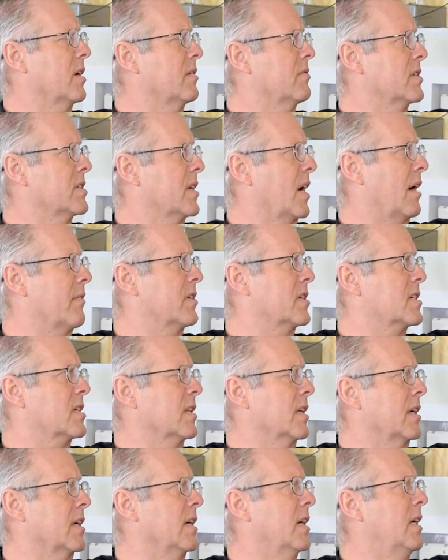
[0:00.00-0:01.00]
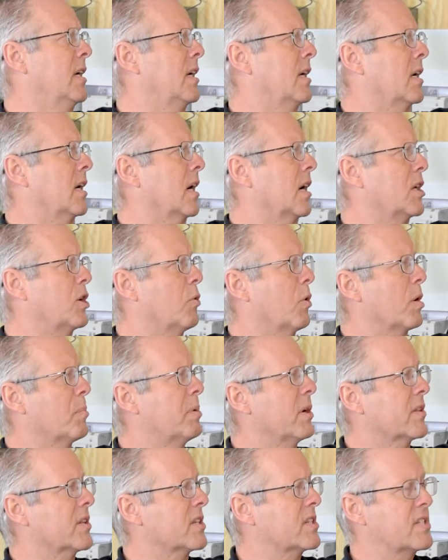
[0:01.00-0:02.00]
of is obviously uh, you want to
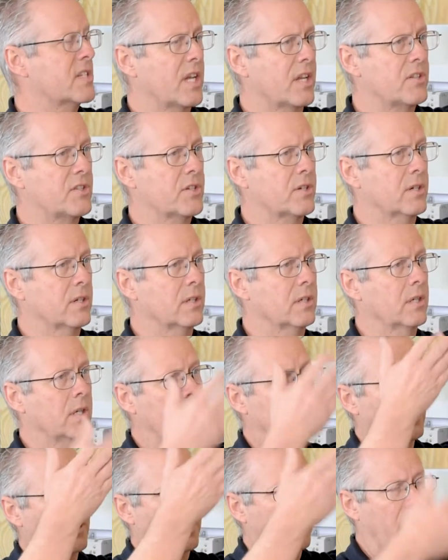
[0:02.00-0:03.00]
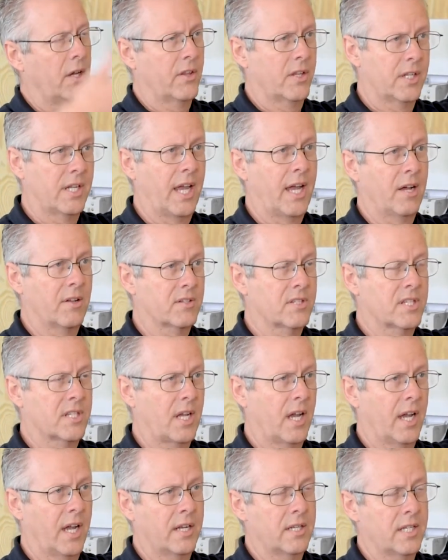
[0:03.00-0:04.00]
put the sensor on the
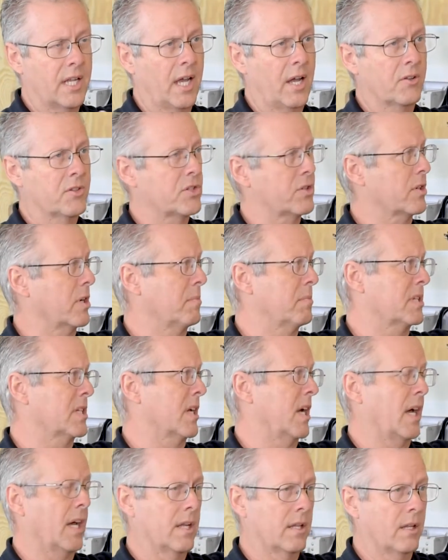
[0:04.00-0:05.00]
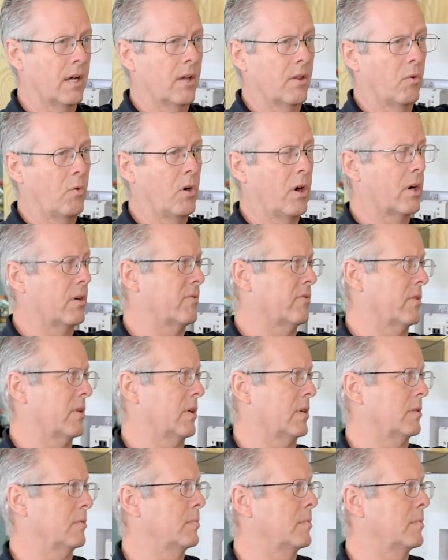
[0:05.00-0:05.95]
downside, downstream side of the water flow.